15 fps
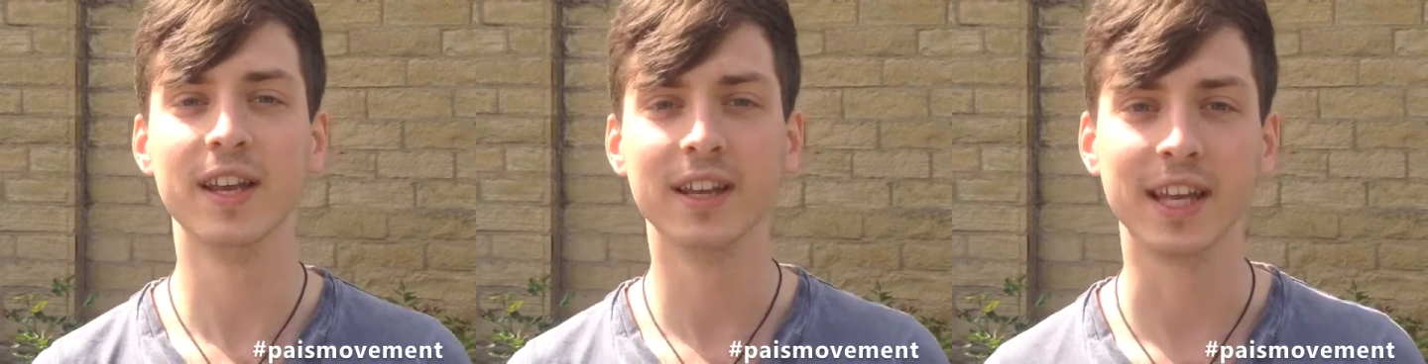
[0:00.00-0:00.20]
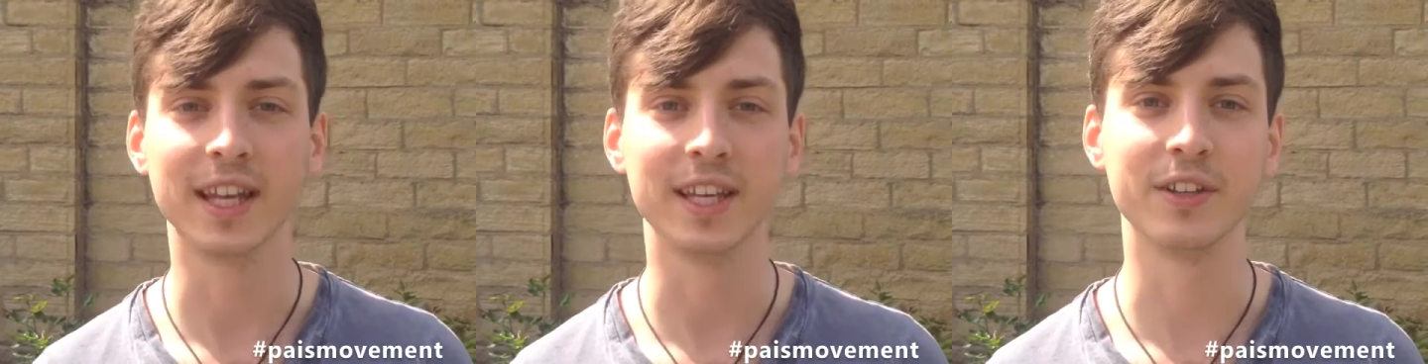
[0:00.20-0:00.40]

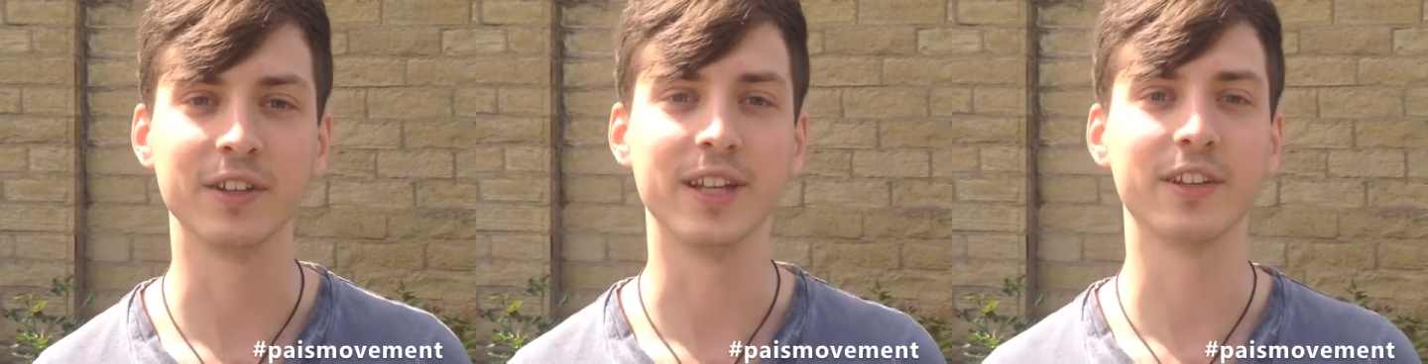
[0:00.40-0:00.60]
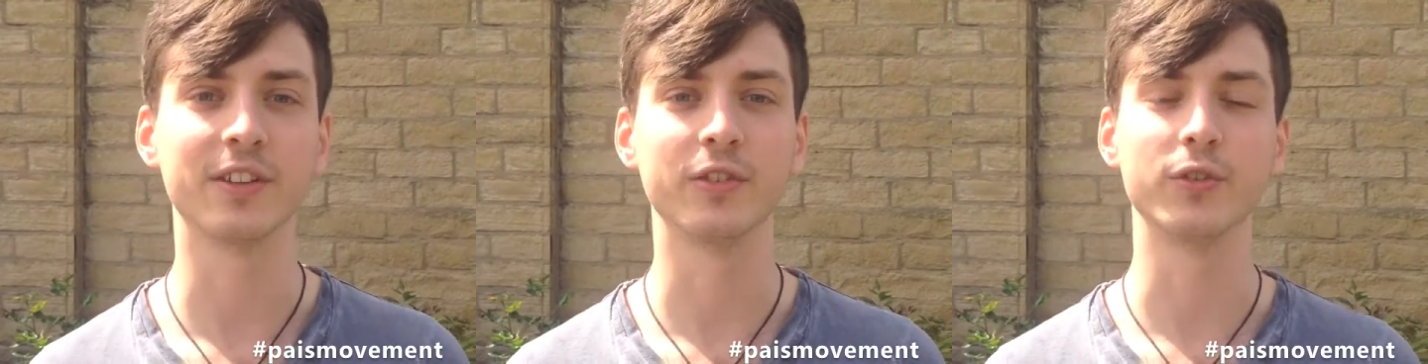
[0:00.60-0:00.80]
getting
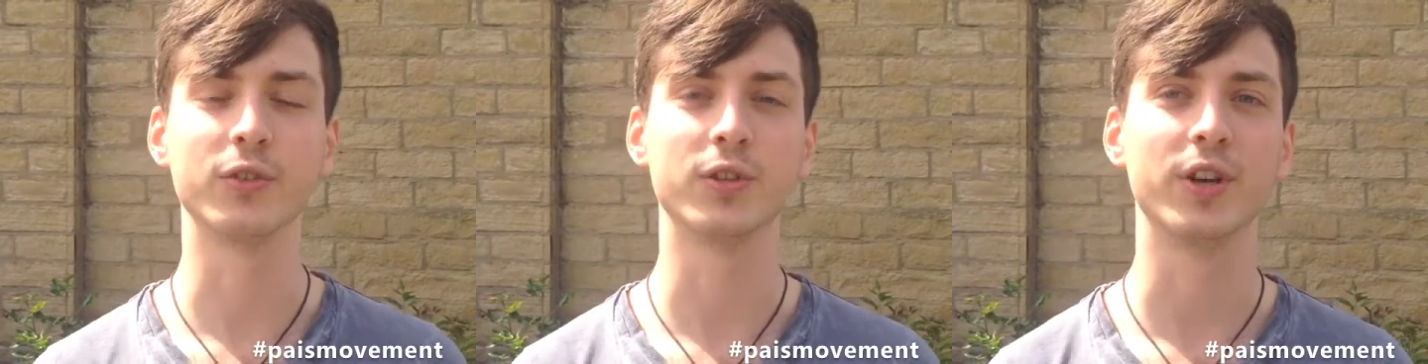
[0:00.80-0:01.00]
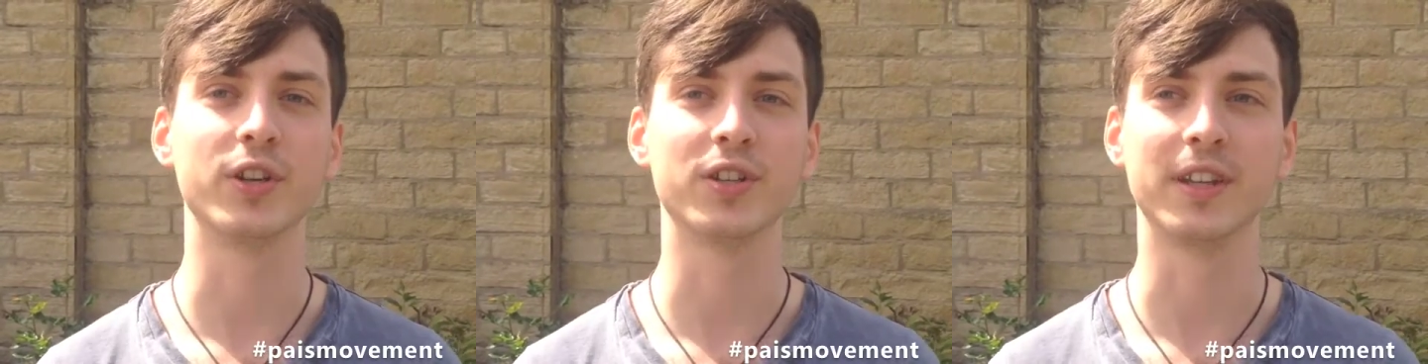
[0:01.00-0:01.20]
connected to
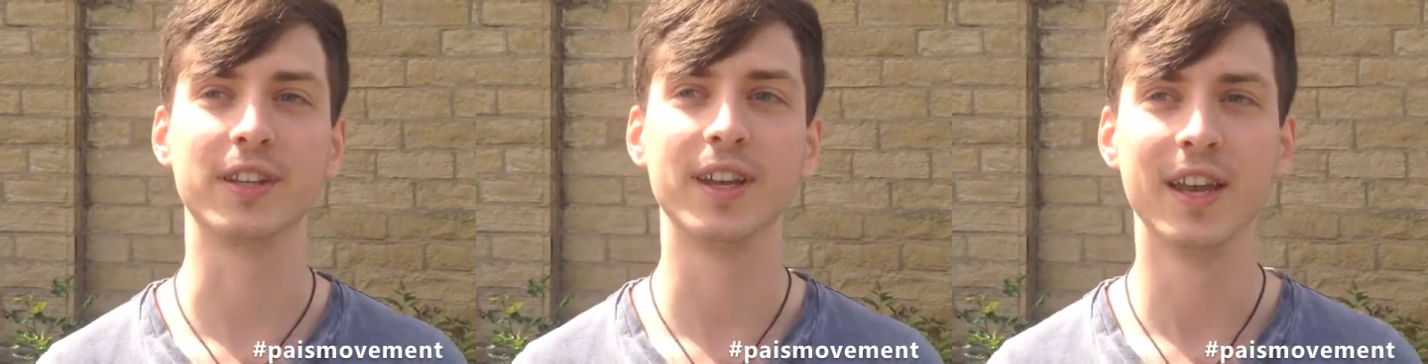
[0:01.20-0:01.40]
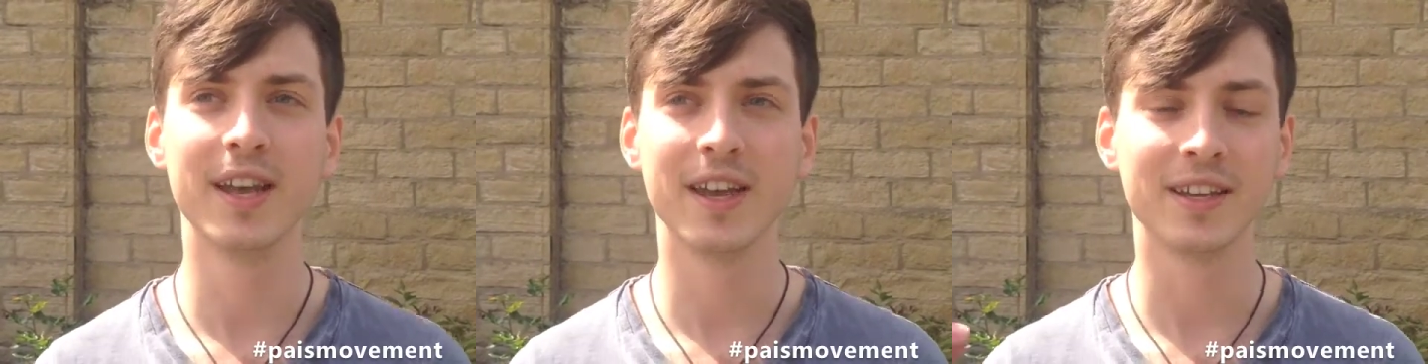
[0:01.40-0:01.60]
church
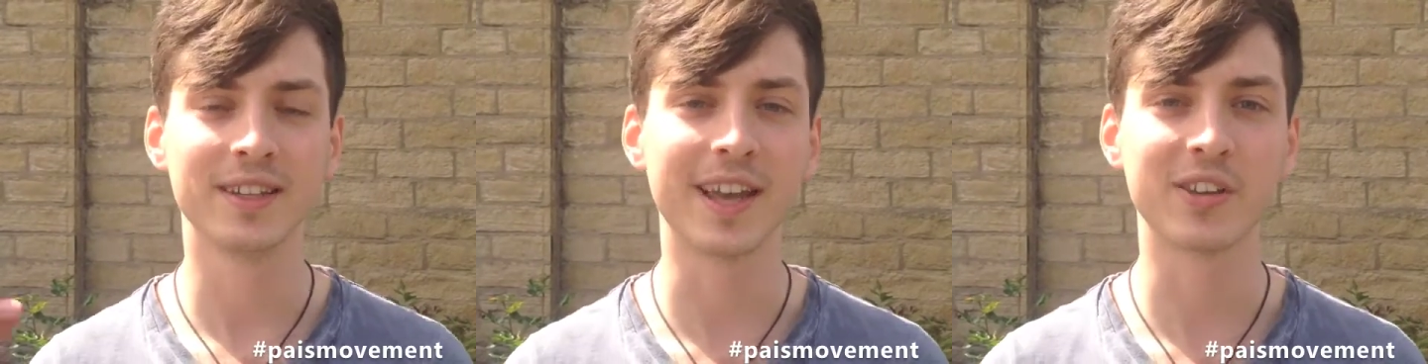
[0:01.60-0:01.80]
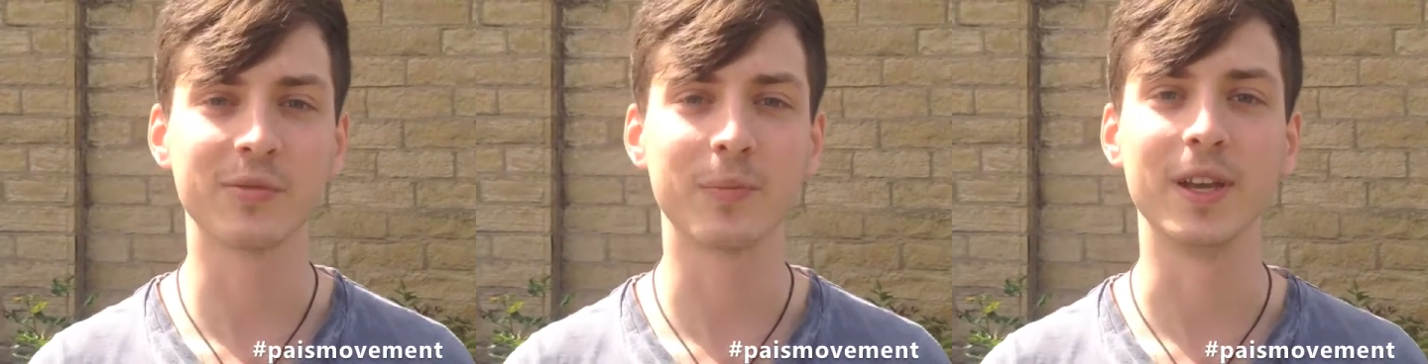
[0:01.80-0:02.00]
and
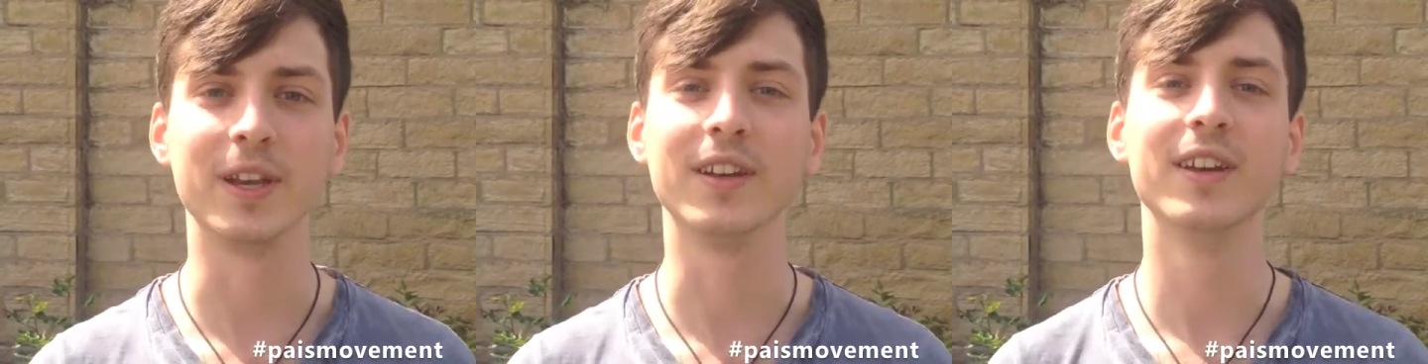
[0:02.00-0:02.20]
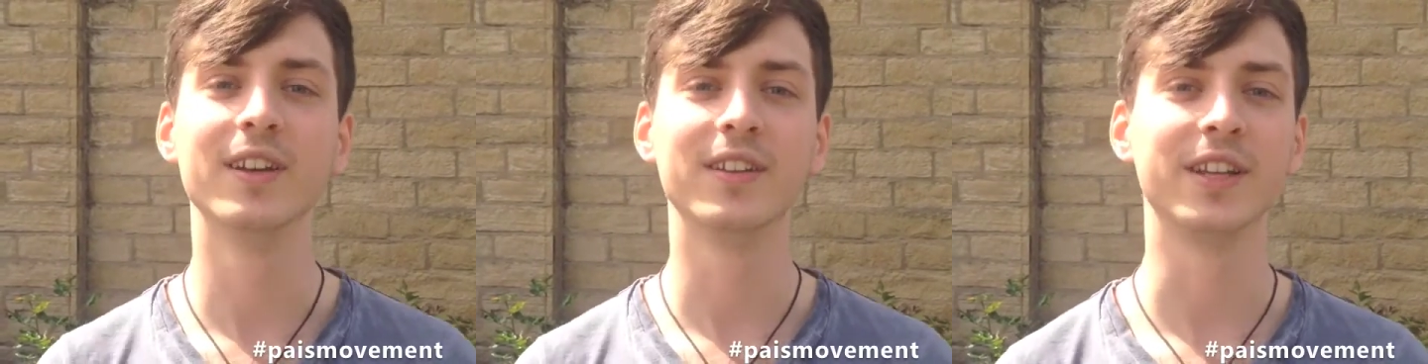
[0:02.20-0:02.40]
gasping
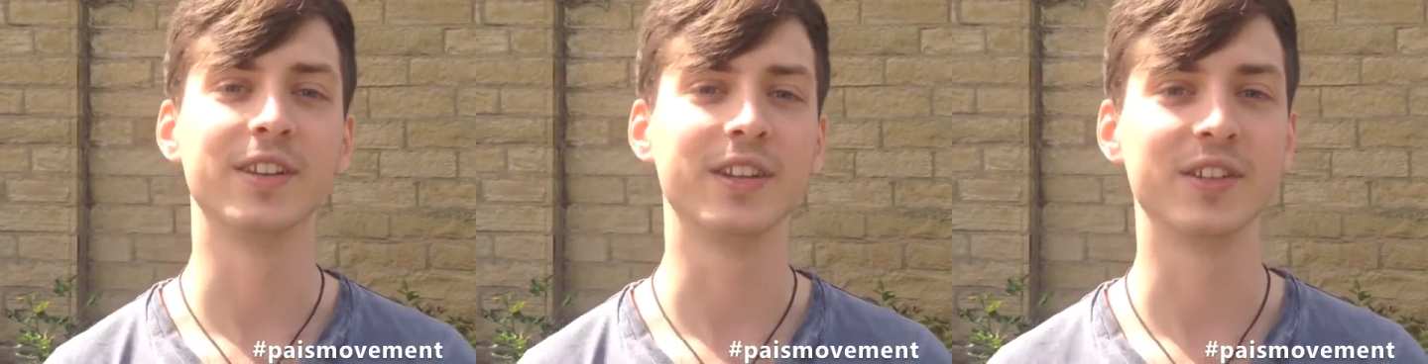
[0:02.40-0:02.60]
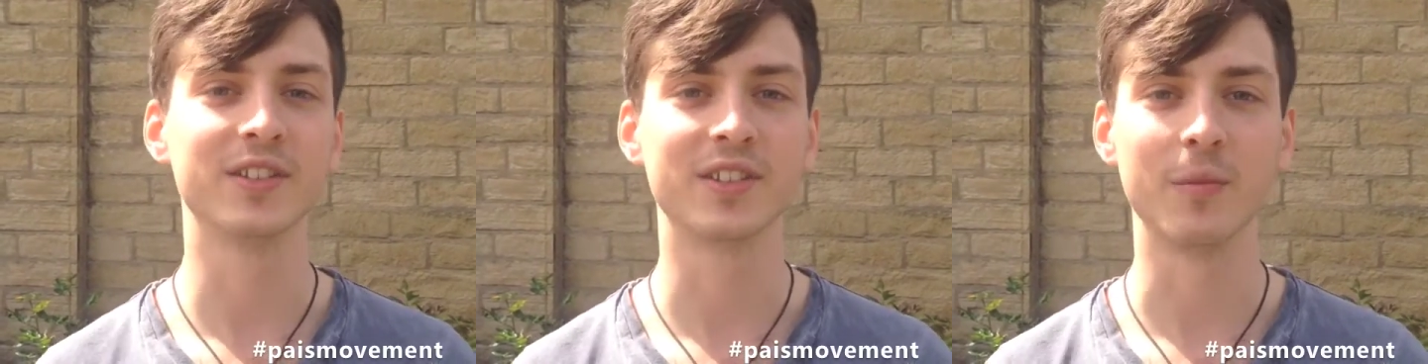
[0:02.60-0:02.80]
that
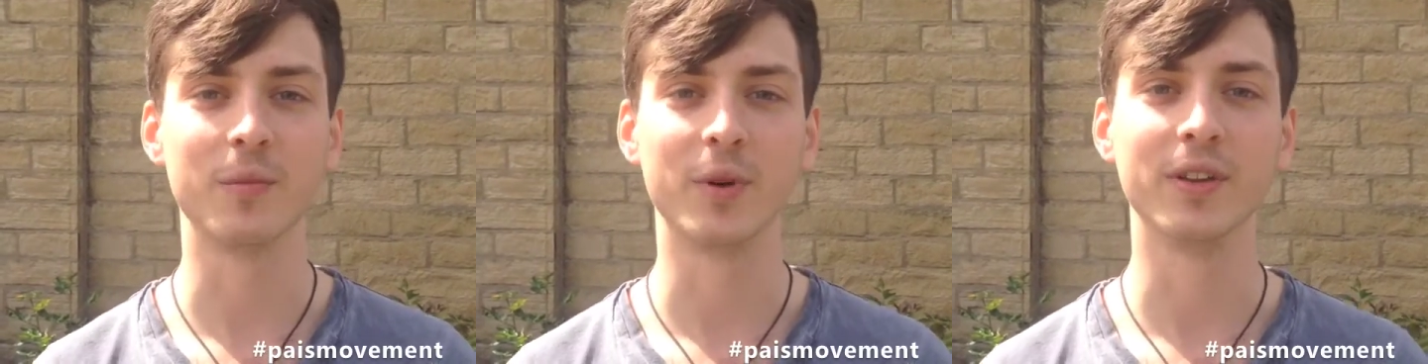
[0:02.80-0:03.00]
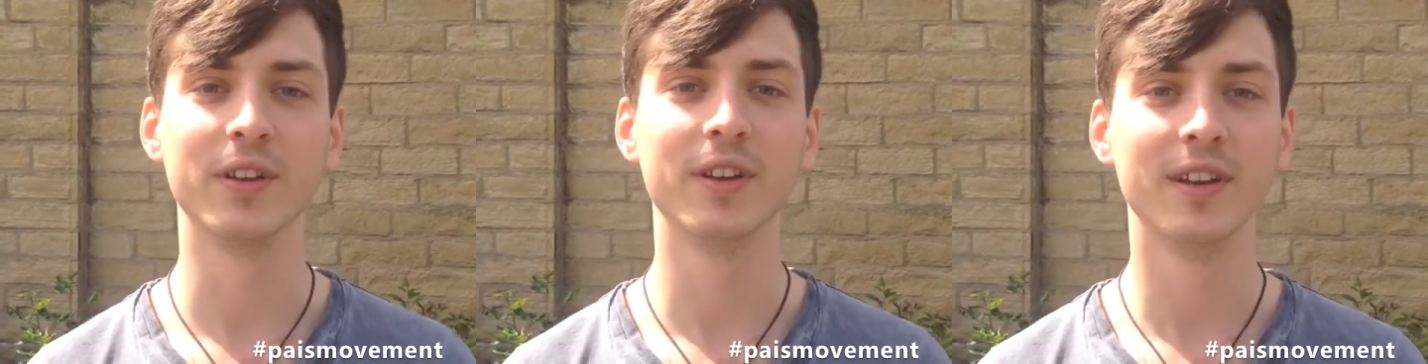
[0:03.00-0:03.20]
there's
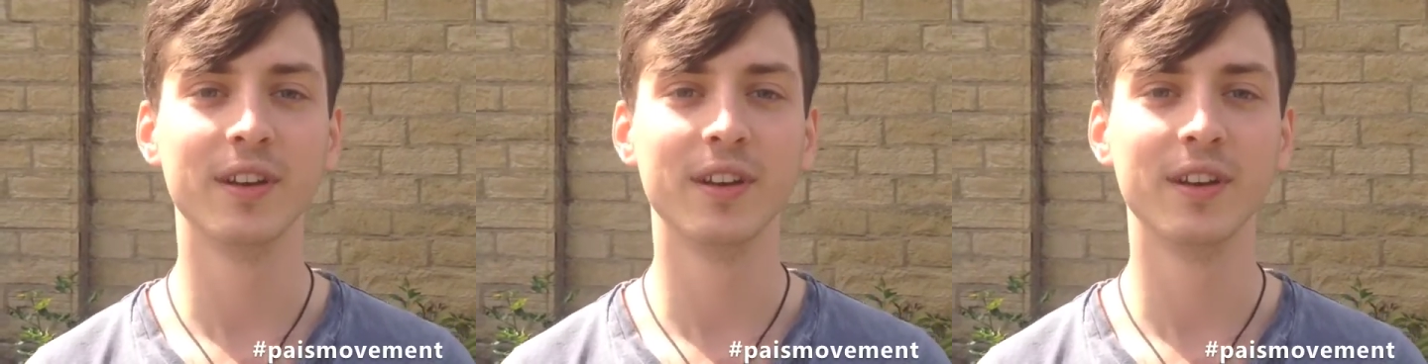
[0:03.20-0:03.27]
someone,